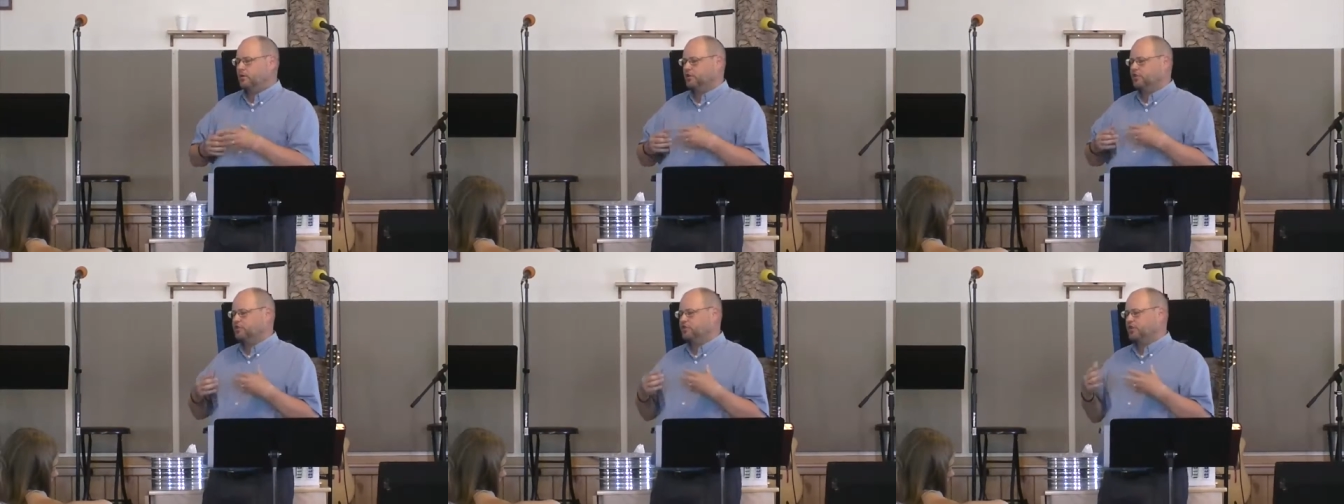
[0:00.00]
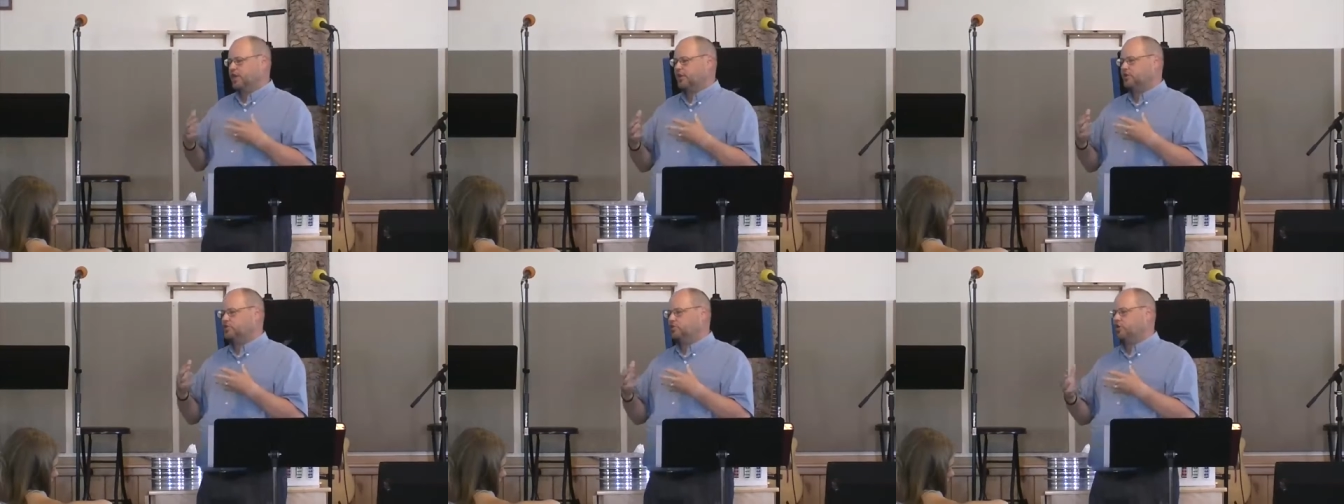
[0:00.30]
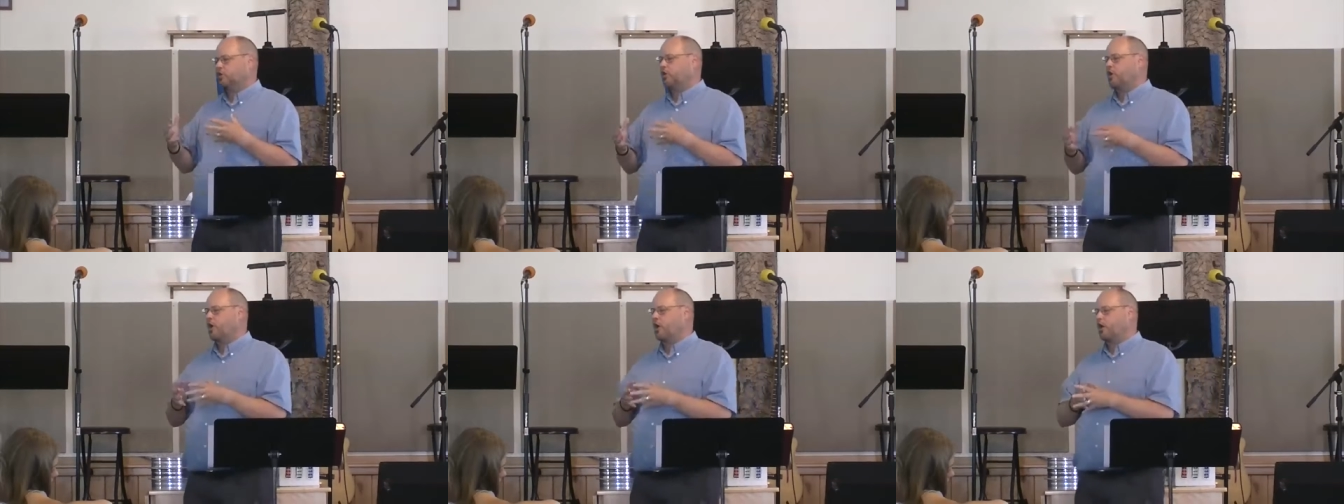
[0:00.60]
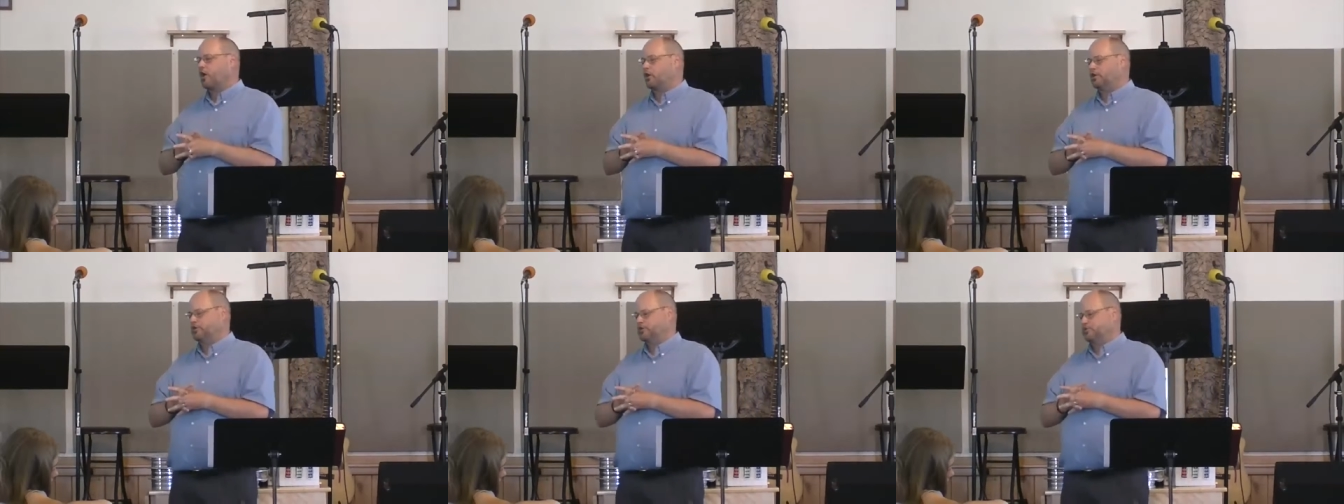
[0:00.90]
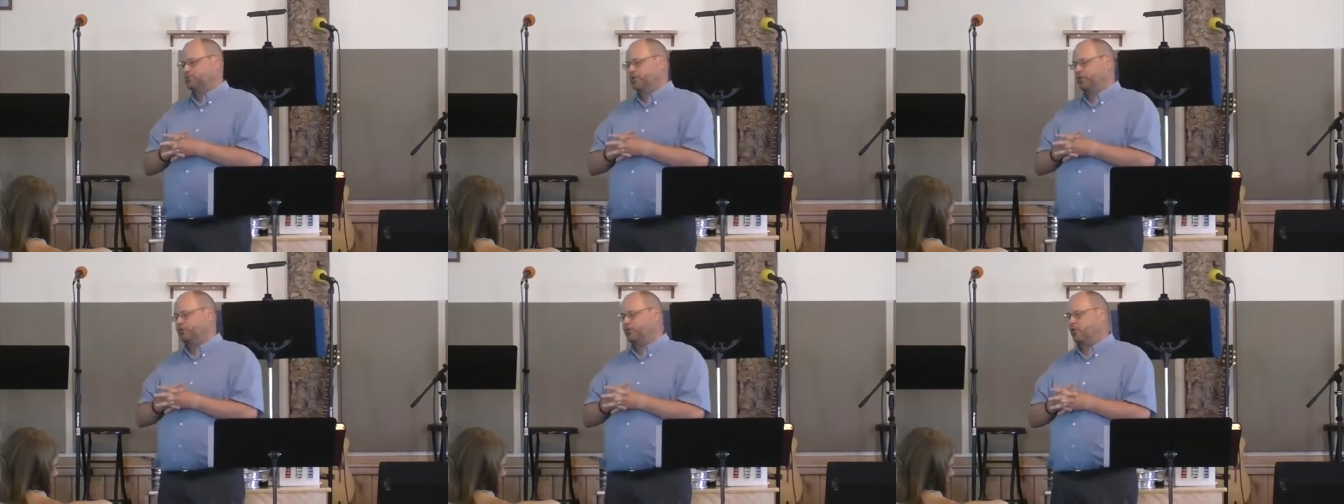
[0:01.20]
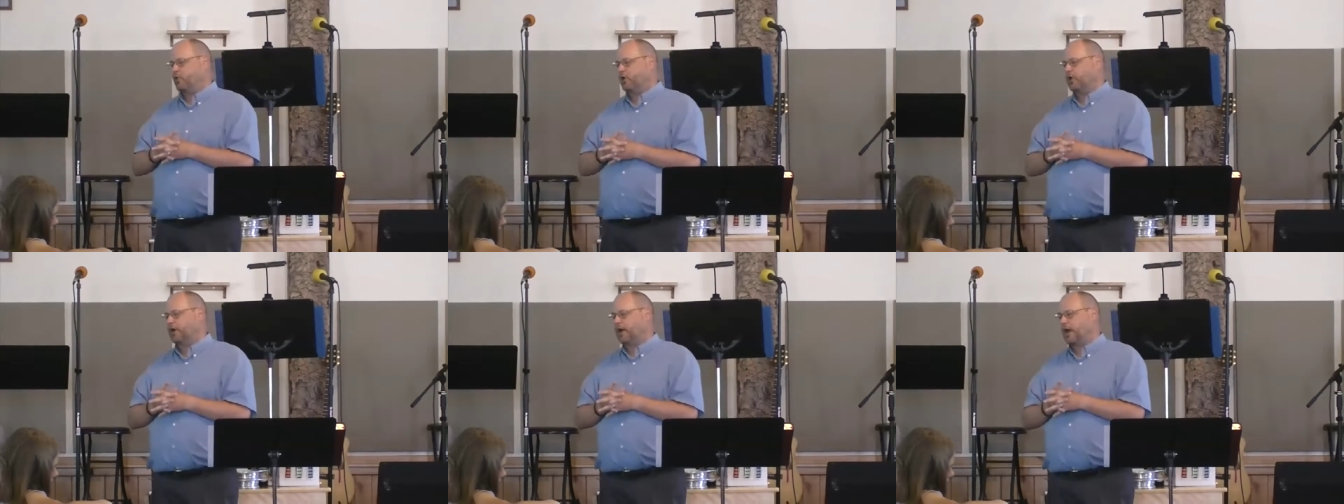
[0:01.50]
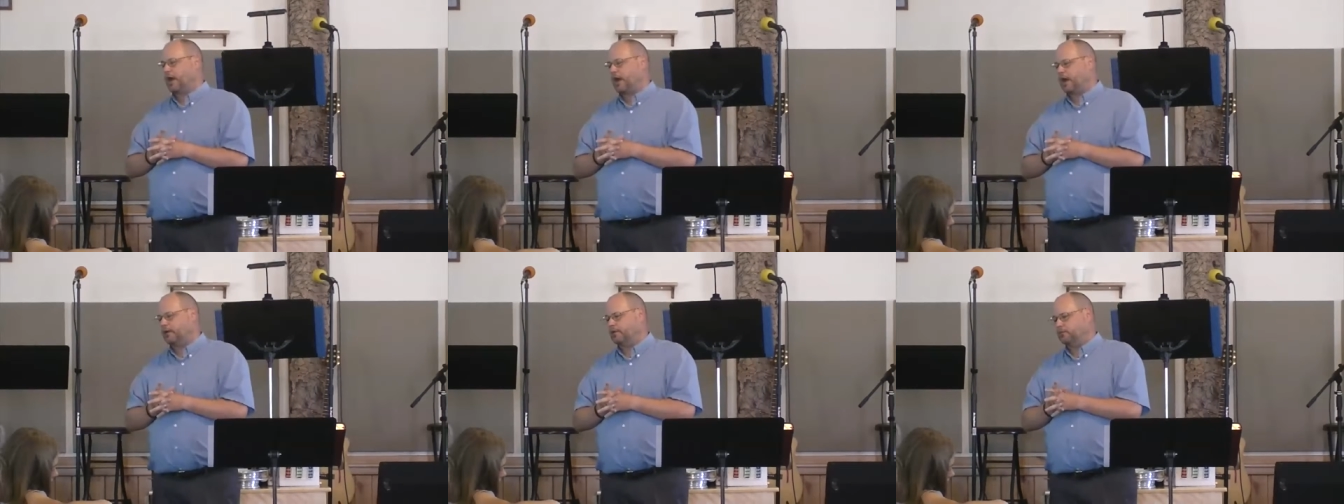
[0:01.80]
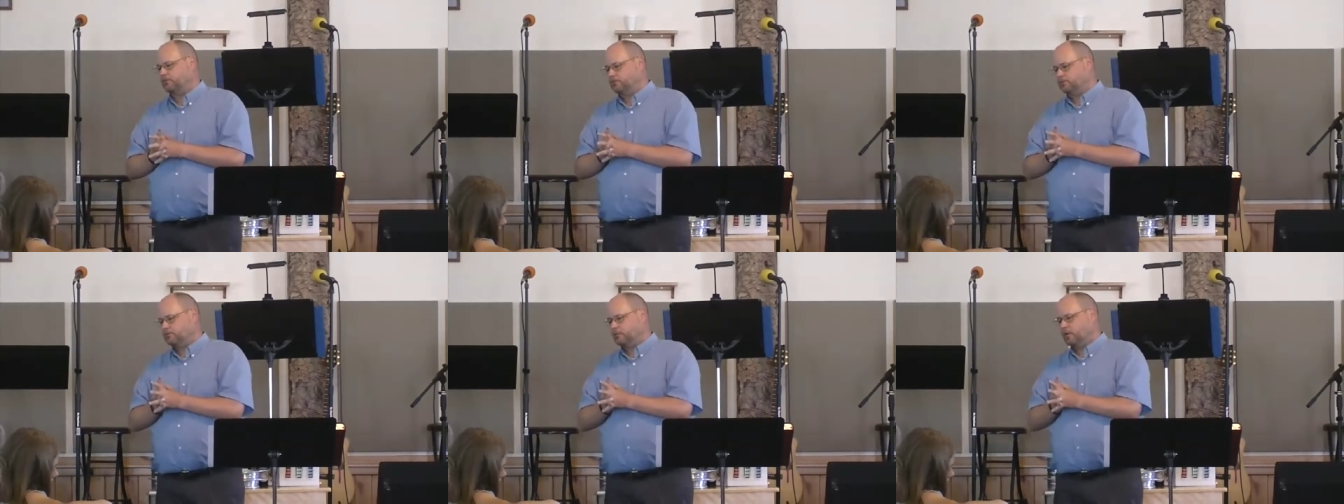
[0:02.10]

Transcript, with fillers: Set your hearts before God.